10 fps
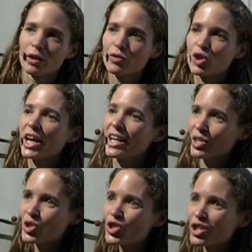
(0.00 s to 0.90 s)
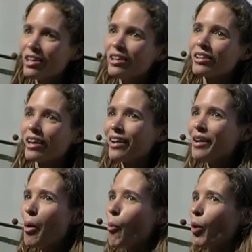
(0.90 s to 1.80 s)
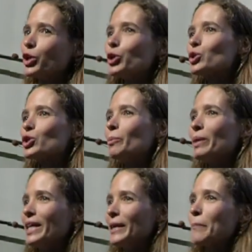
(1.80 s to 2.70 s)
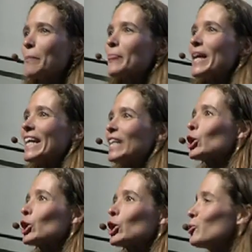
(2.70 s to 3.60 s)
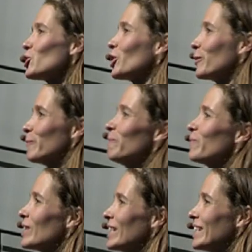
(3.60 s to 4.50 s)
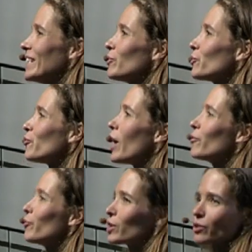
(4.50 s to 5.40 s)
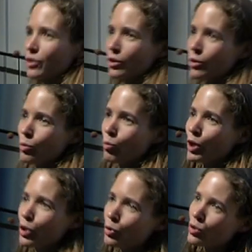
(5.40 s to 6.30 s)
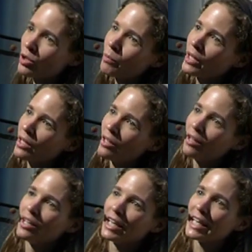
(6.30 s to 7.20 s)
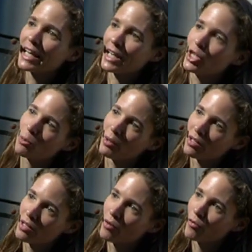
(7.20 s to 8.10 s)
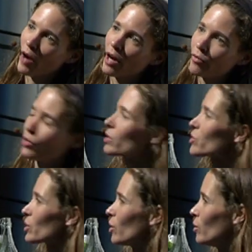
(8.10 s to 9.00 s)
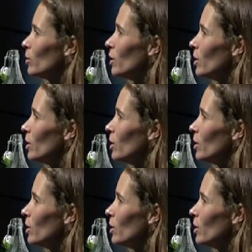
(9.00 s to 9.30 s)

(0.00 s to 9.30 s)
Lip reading: of change. Yeah, what used to be inclusion, even 5 years ago, what used to be engagement 5 years ago,